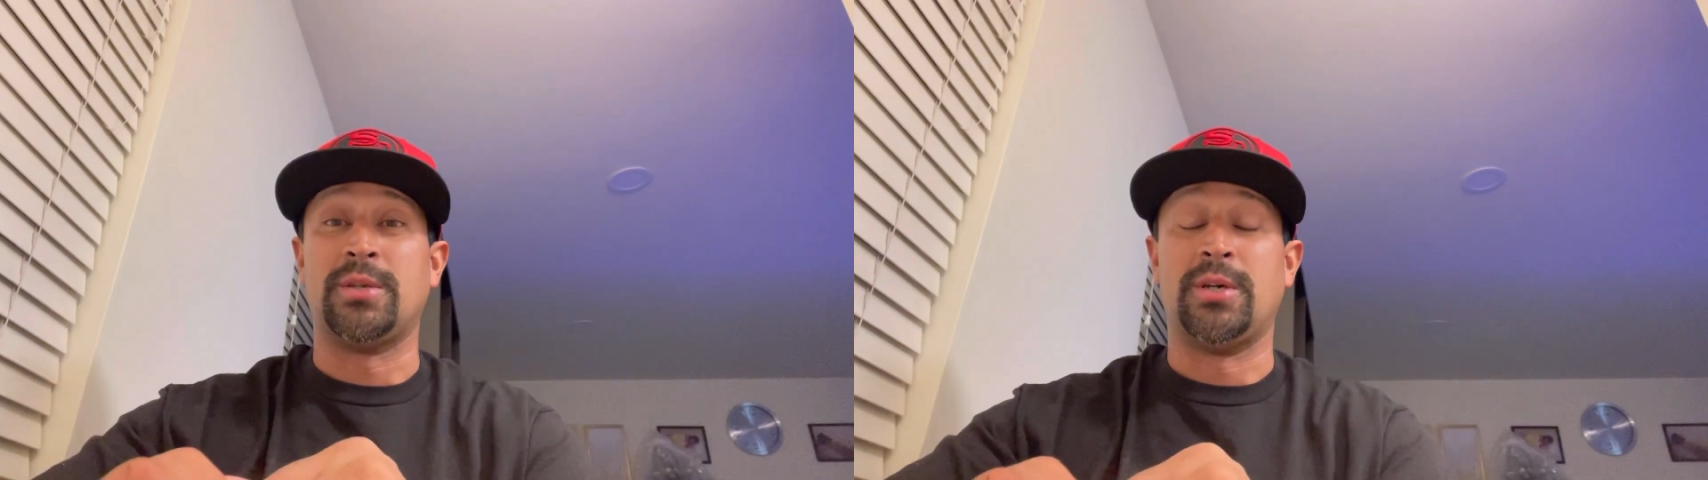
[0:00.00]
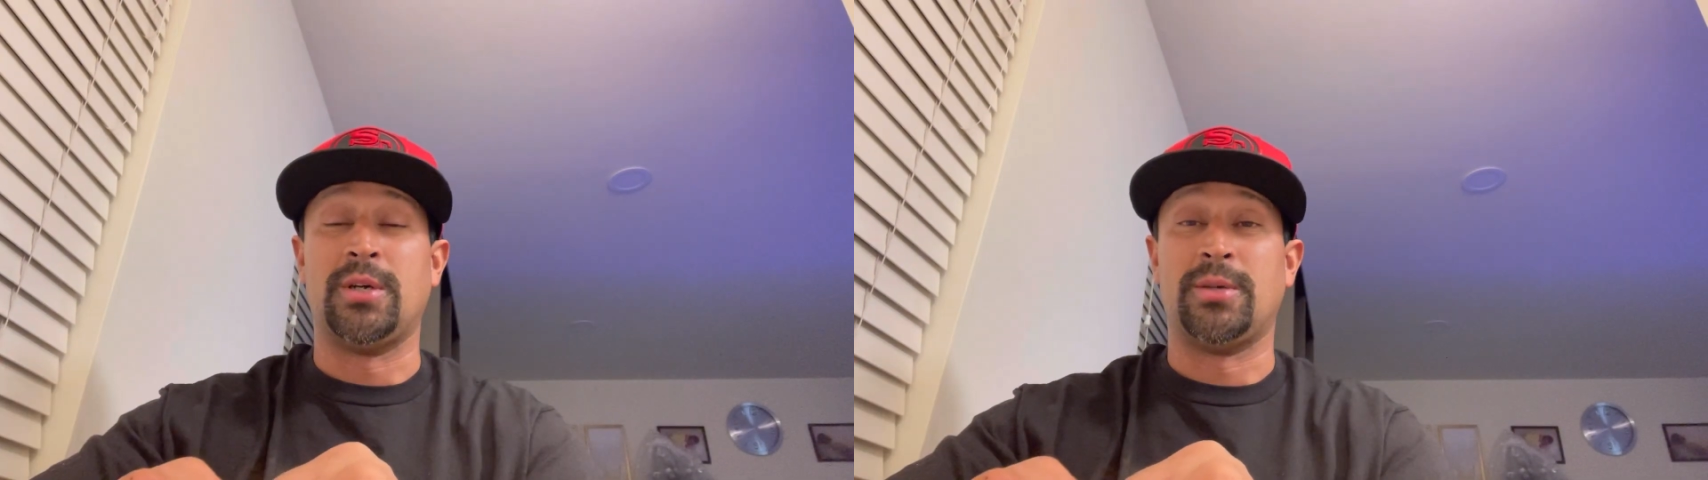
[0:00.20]

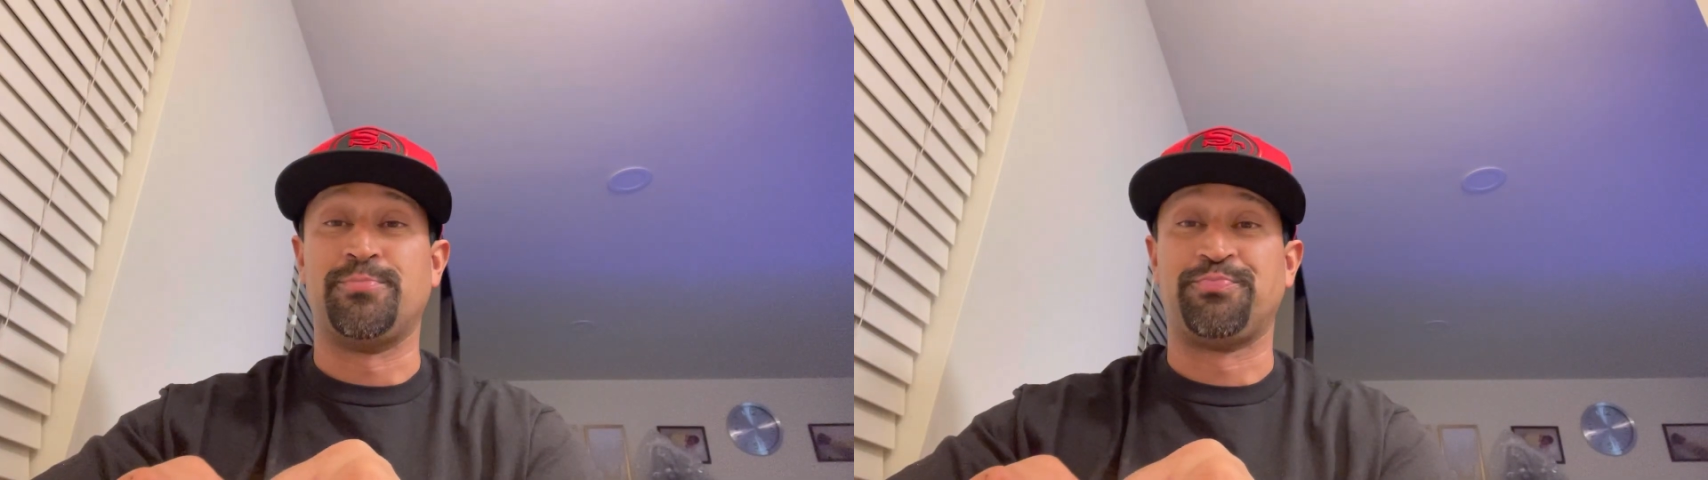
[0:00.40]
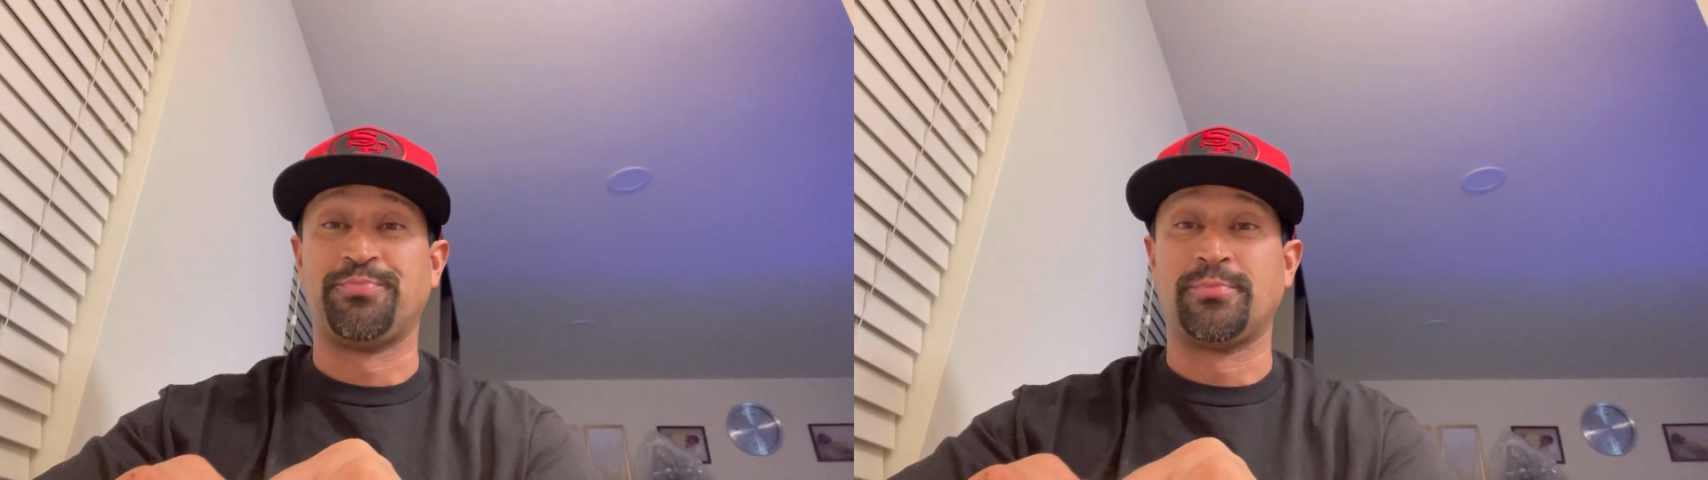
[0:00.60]
You
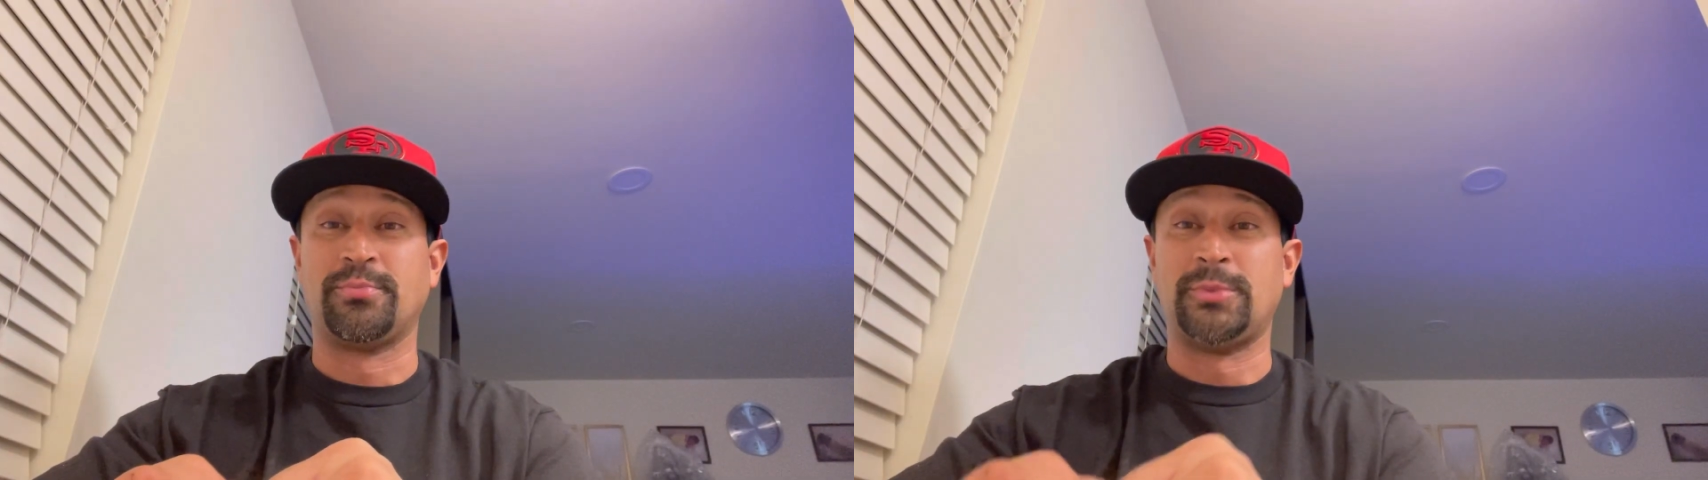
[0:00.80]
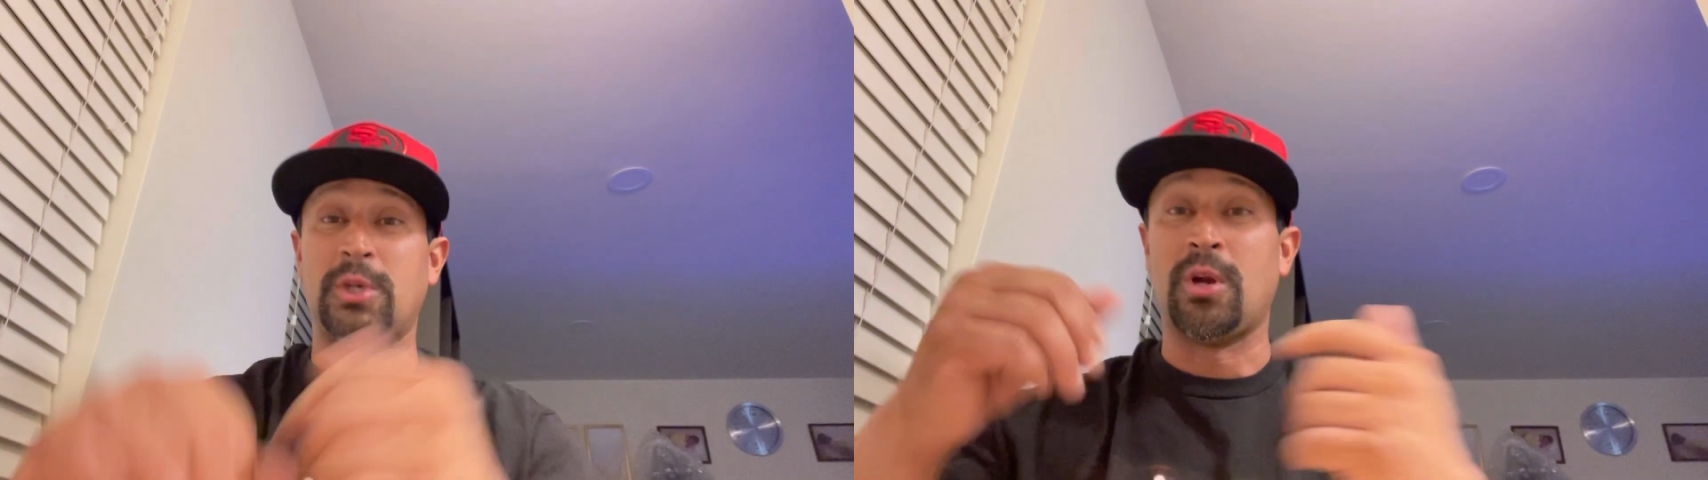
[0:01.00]
know,
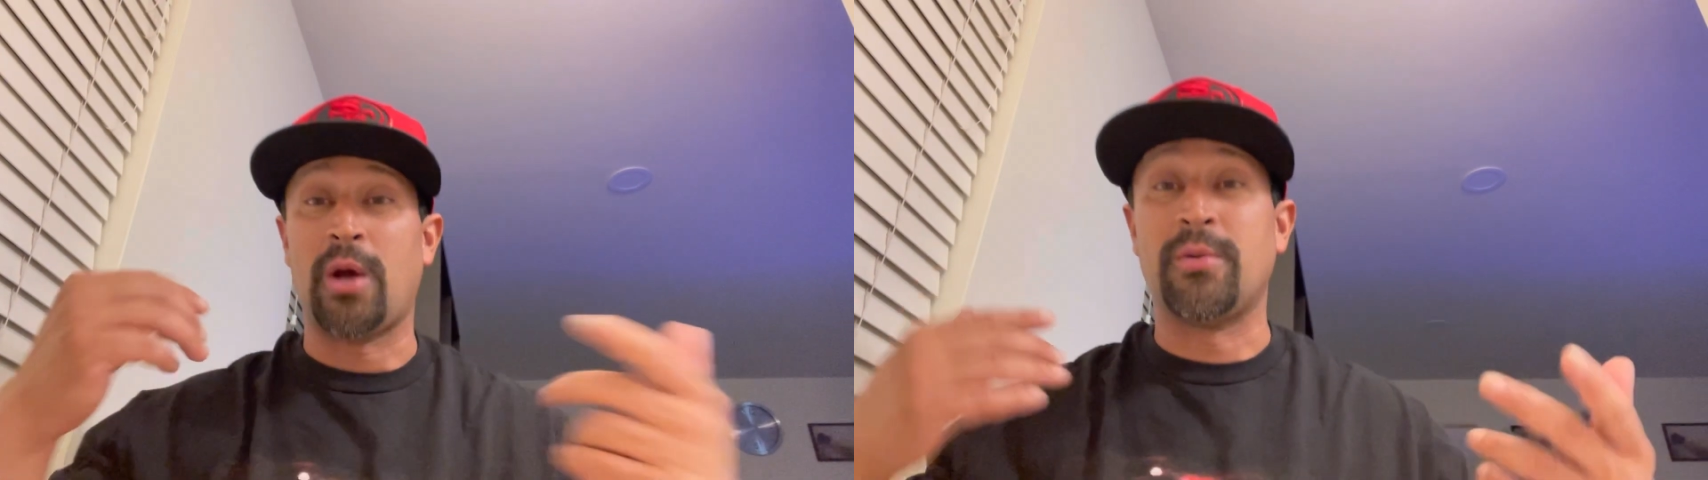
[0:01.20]
I don't